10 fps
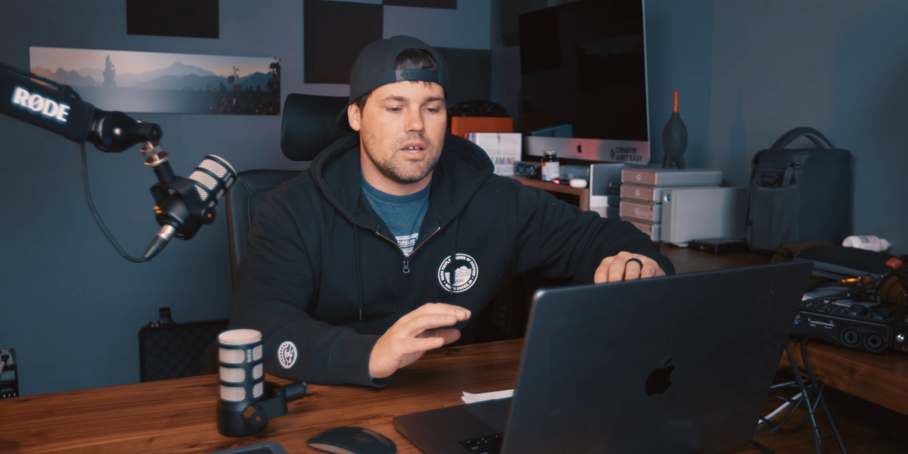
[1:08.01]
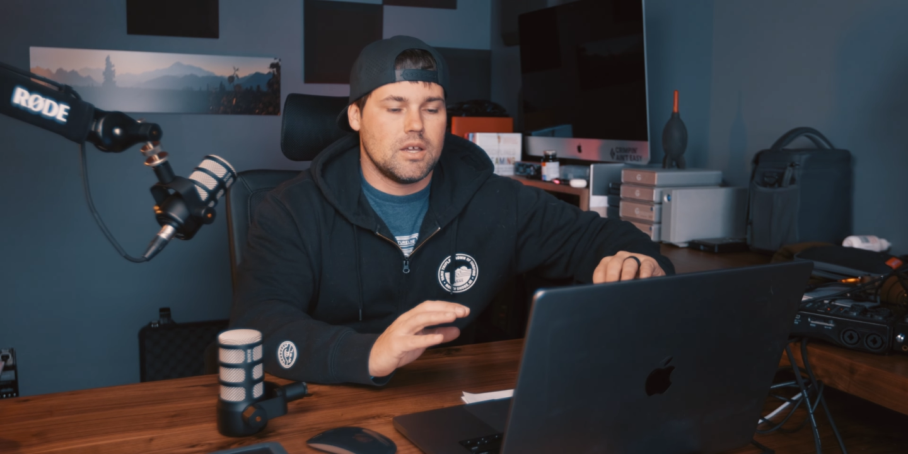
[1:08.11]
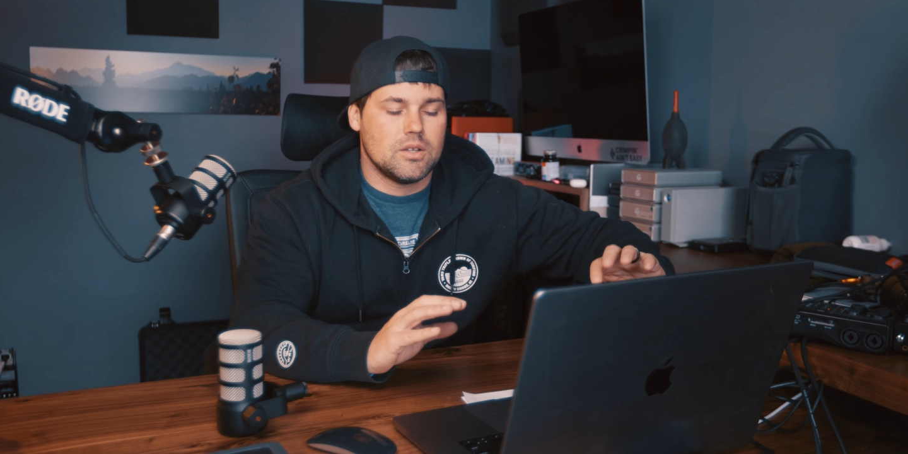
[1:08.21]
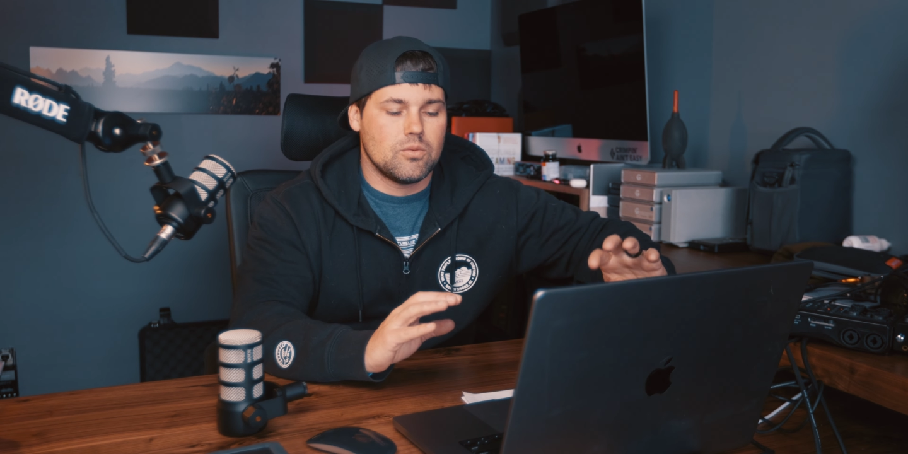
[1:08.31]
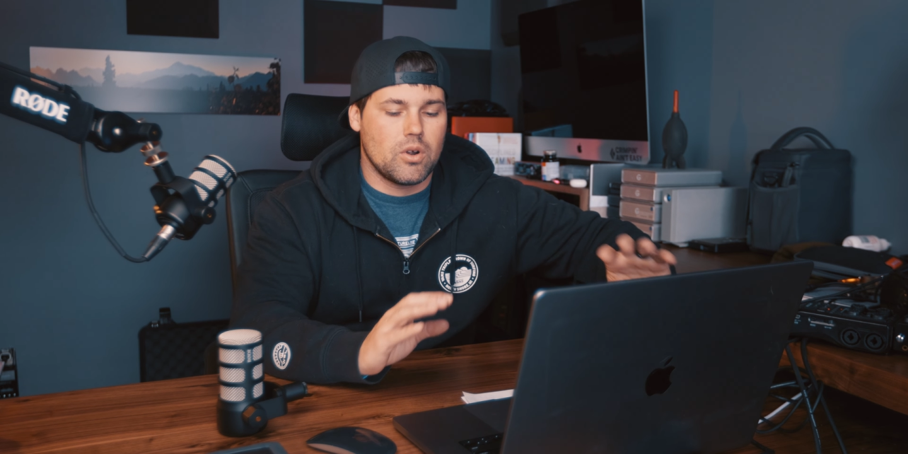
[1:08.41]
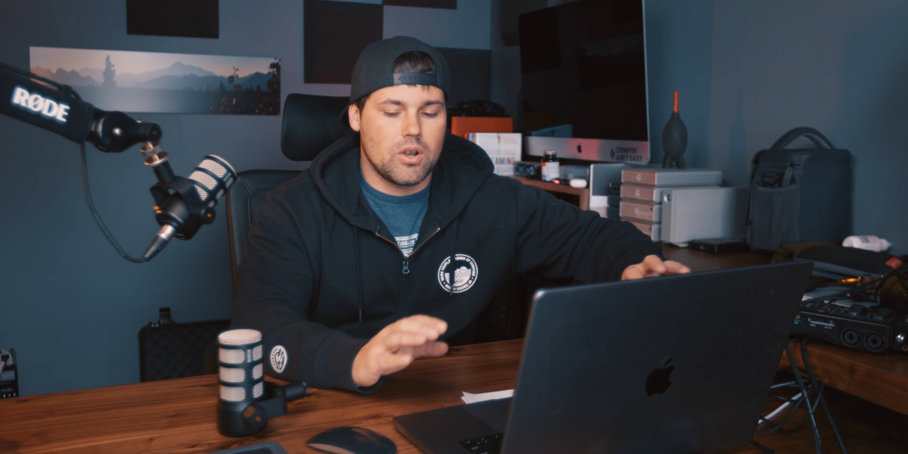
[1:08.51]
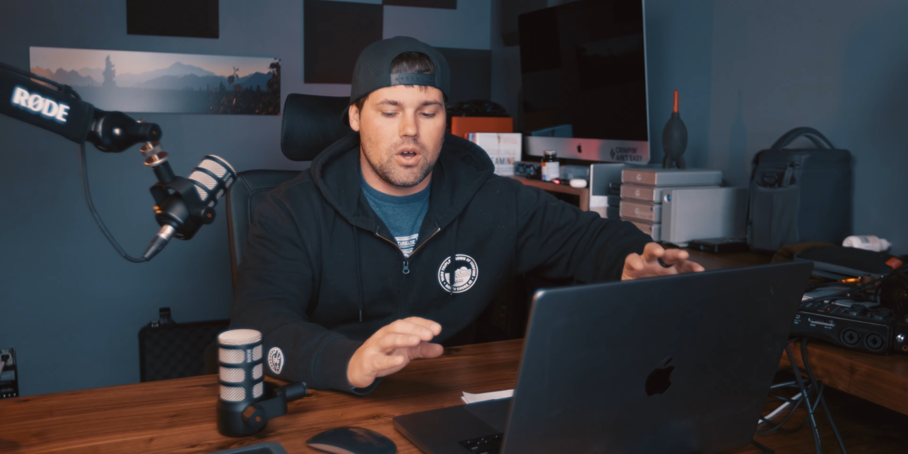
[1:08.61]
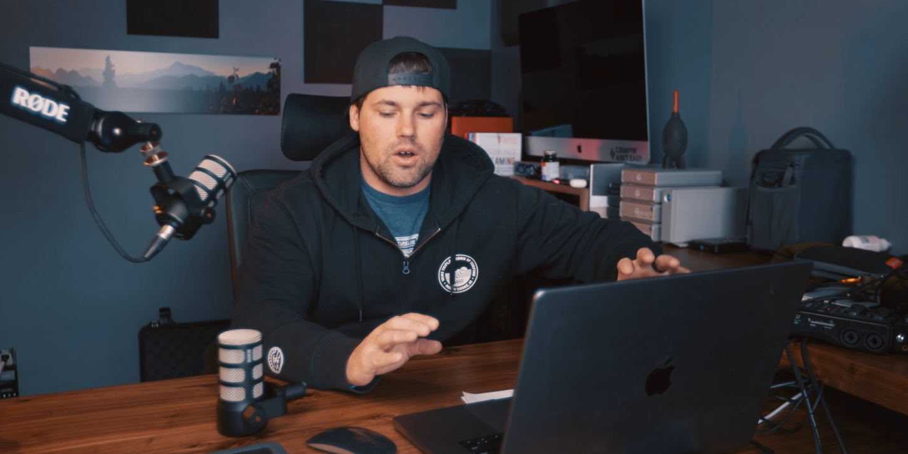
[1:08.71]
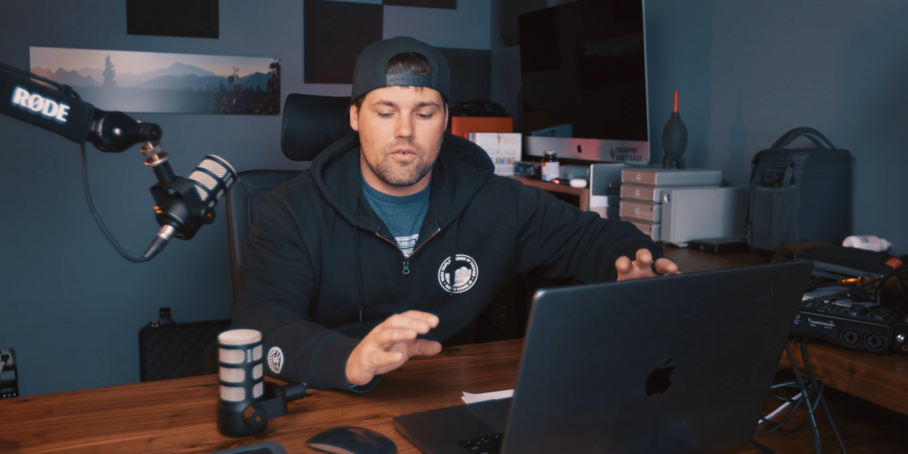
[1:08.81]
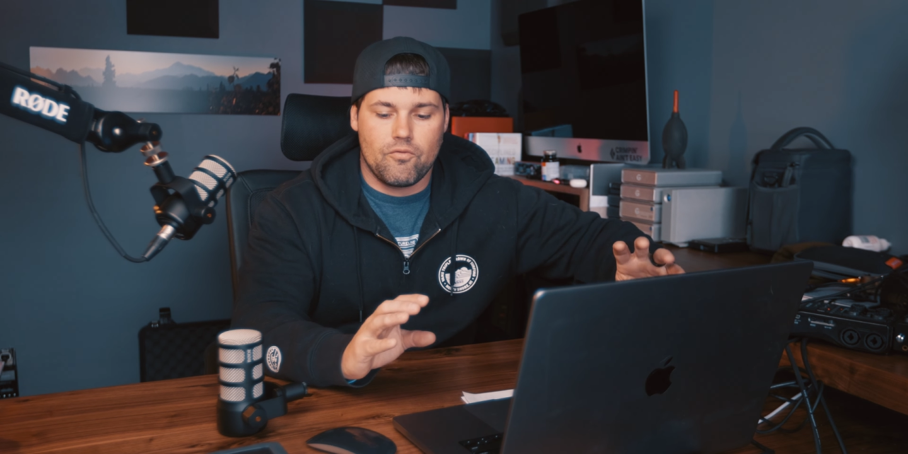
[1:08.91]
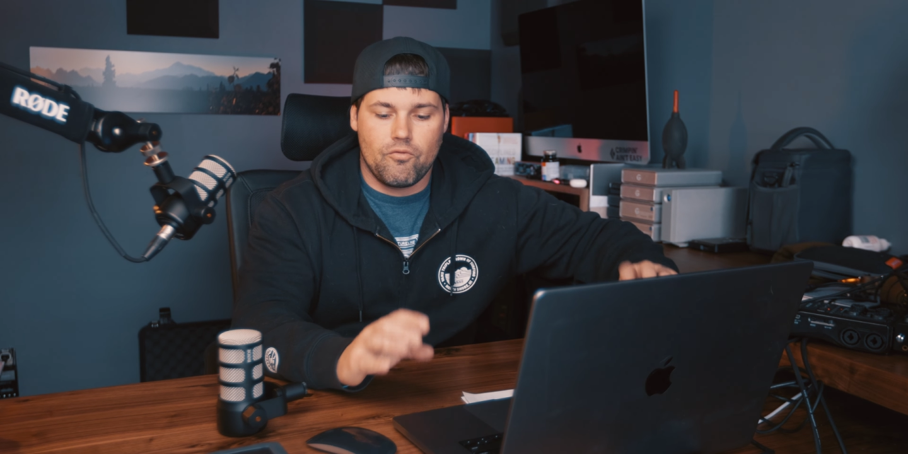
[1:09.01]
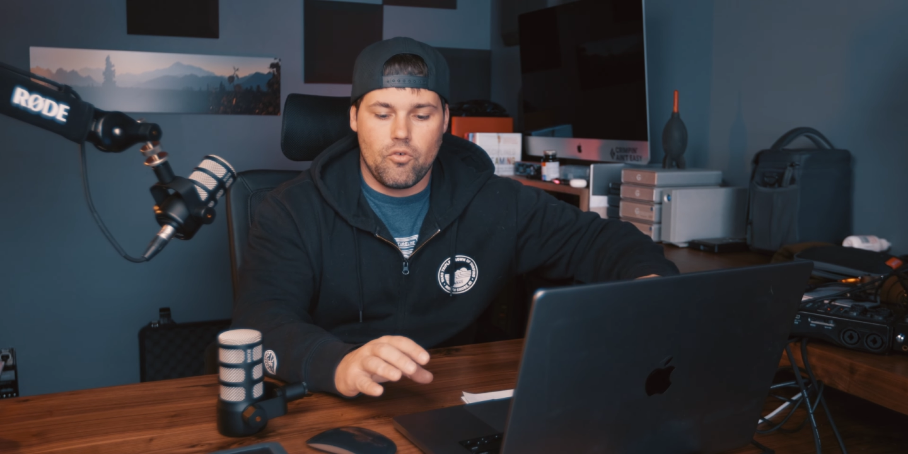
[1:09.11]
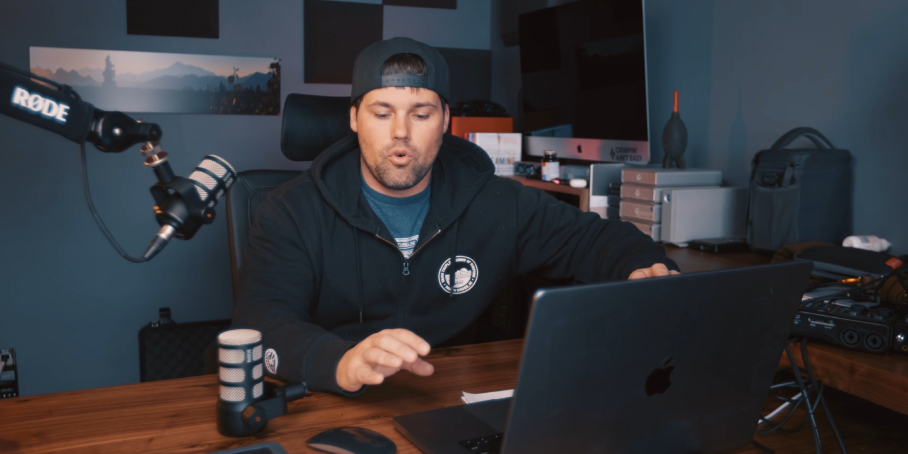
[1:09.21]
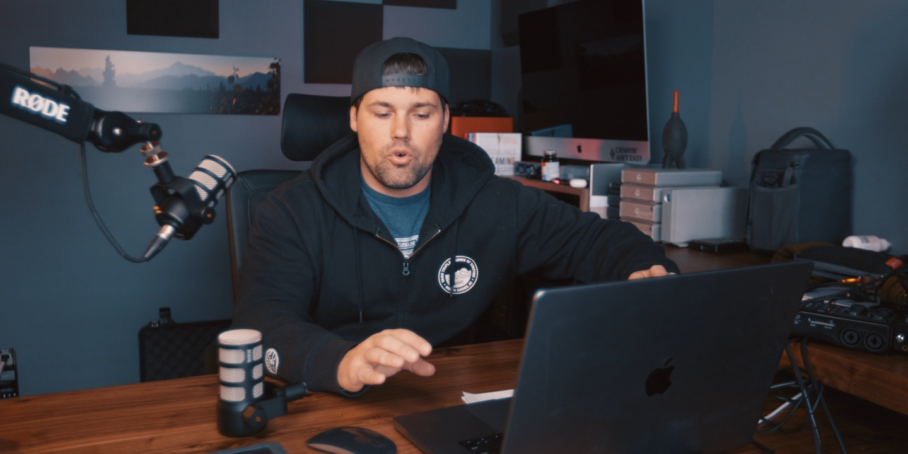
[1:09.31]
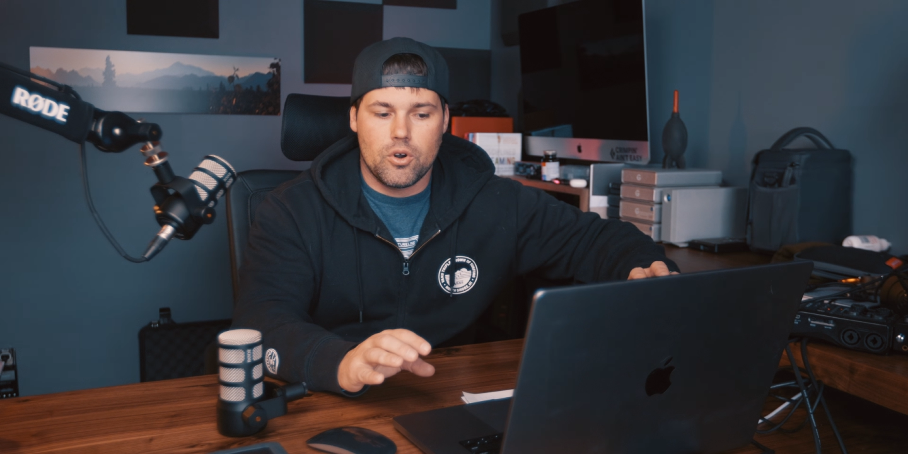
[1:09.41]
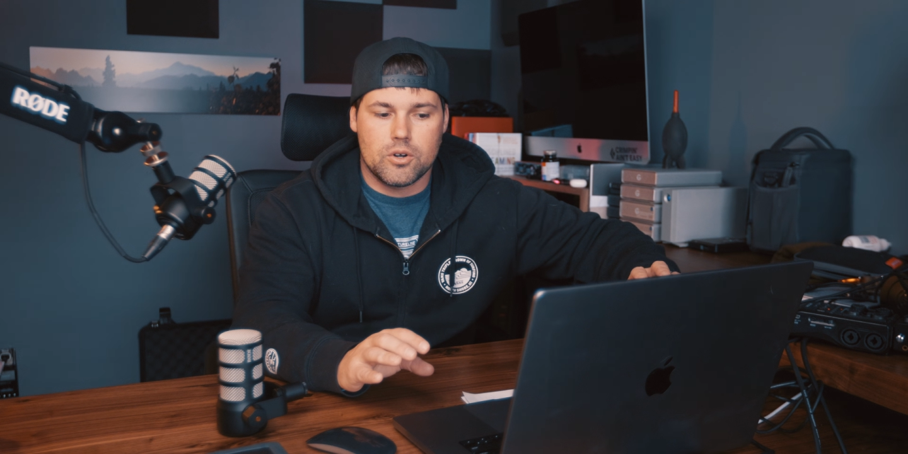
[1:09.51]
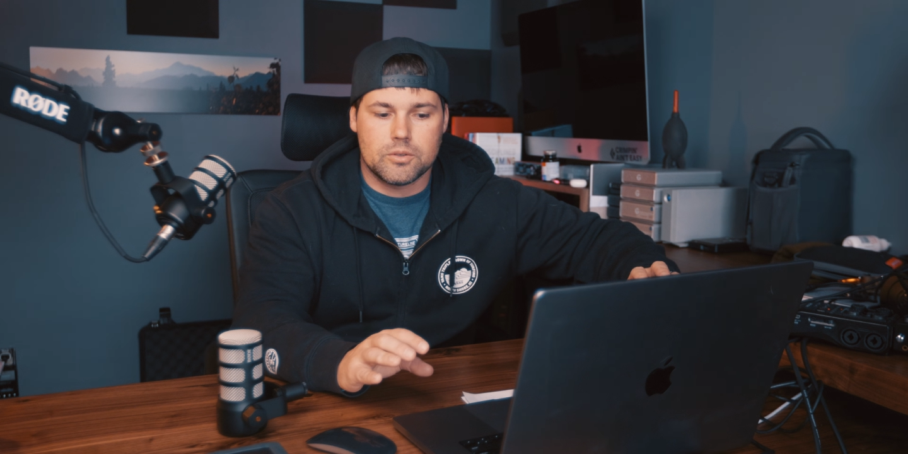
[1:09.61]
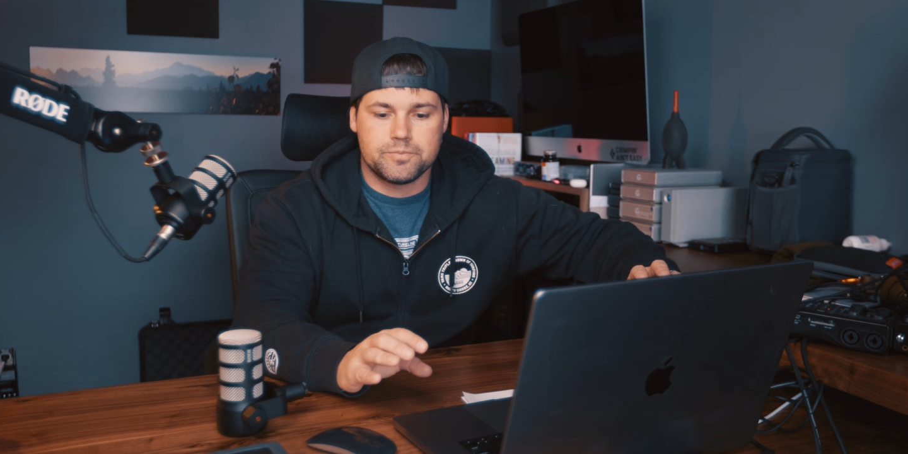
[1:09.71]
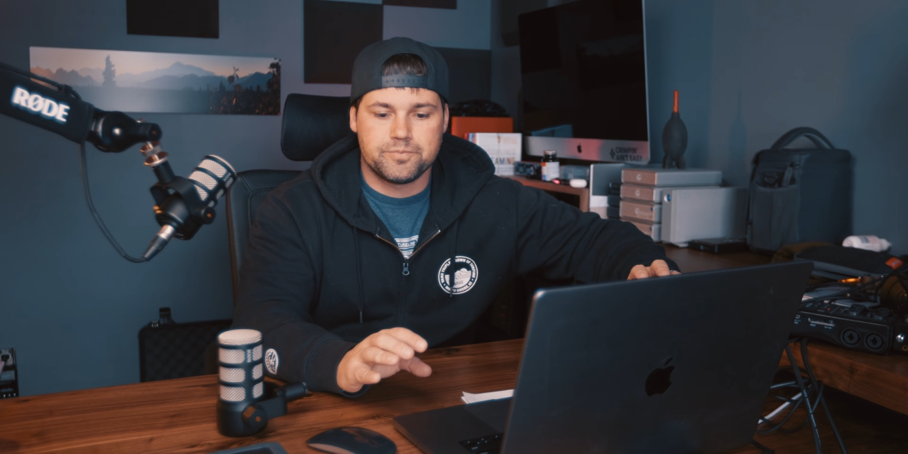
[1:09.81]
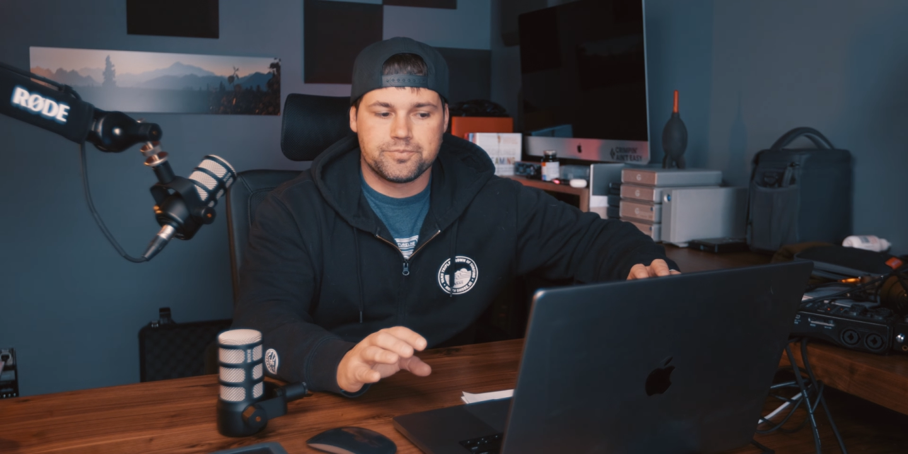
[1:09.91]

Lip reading: and whatnot for